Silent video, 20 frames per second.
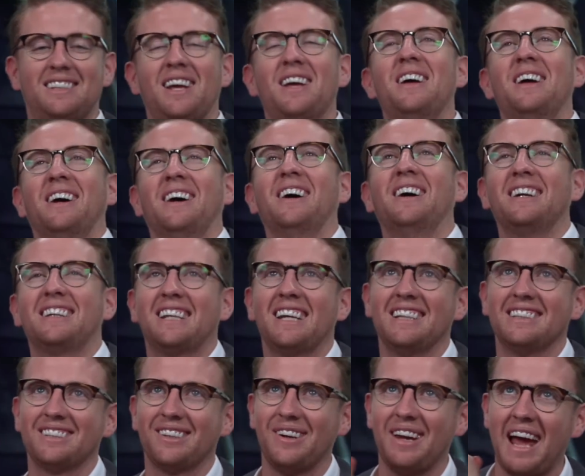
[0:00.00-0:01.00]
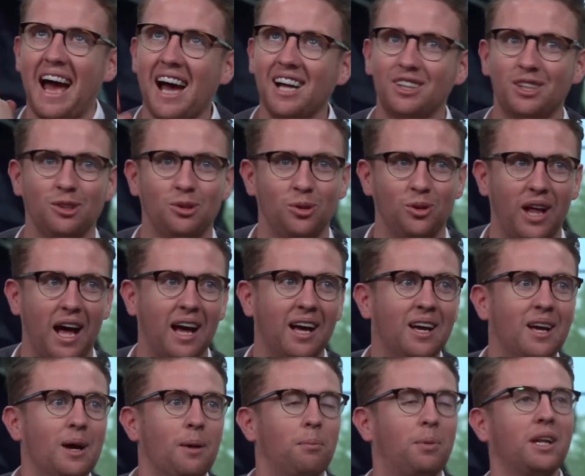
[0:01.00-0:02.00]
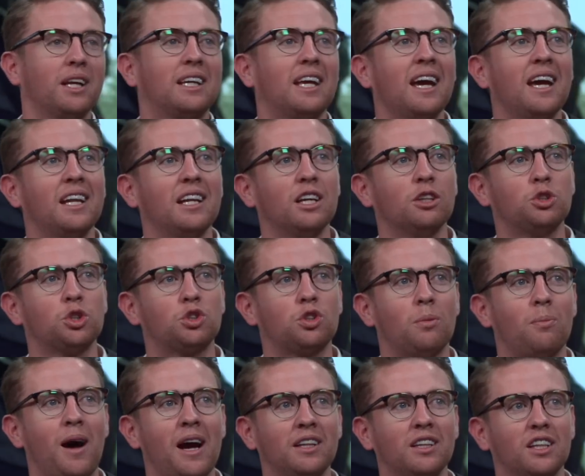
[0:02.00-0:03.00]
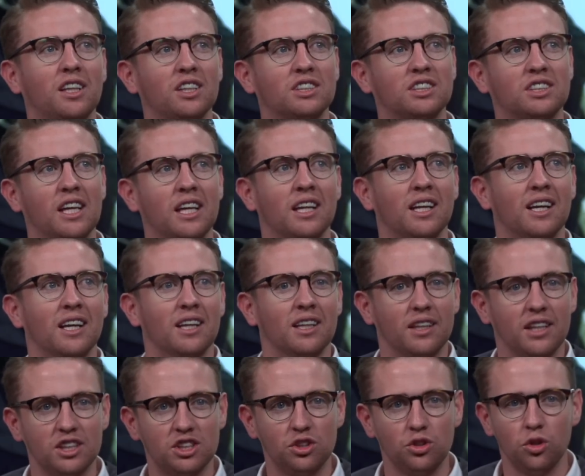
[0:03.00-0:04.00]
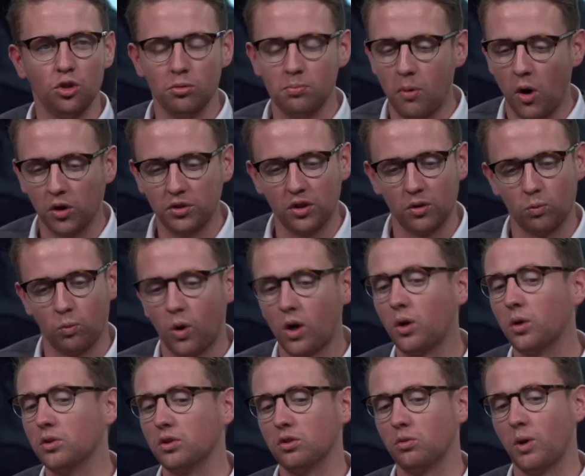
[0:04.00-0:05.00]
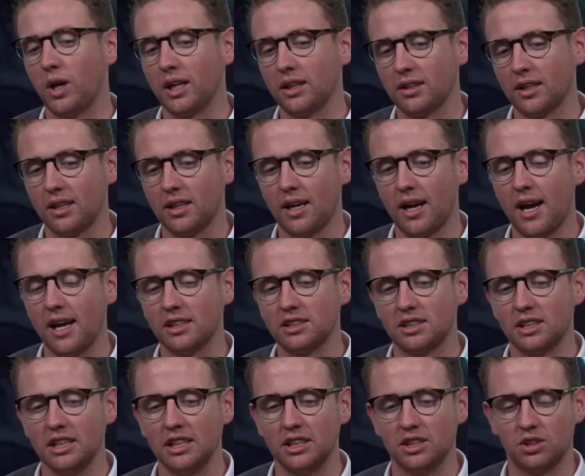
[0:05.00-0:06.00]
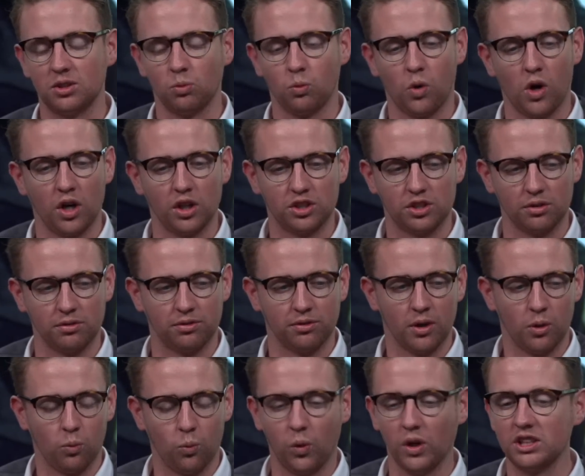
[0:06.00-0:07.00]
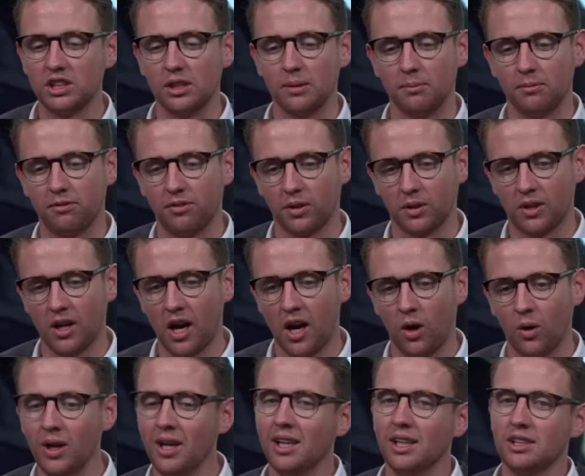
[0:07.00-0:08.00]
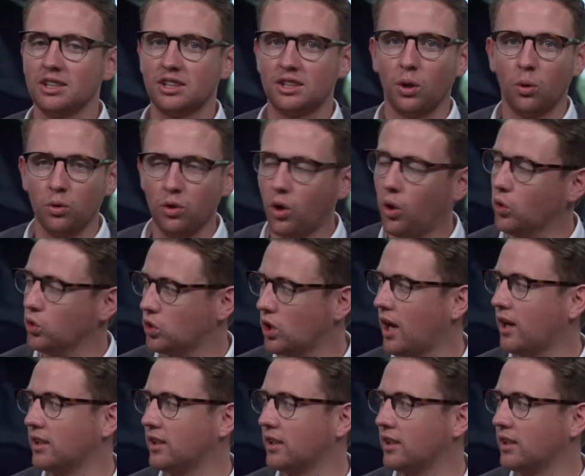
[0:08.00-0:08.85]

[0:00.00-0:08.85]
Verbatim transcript: hilltop. okay, so he had to do that. But again, it just reminded us that this new modern world, Rick, that has these words of wisdom for Carl, still knows how to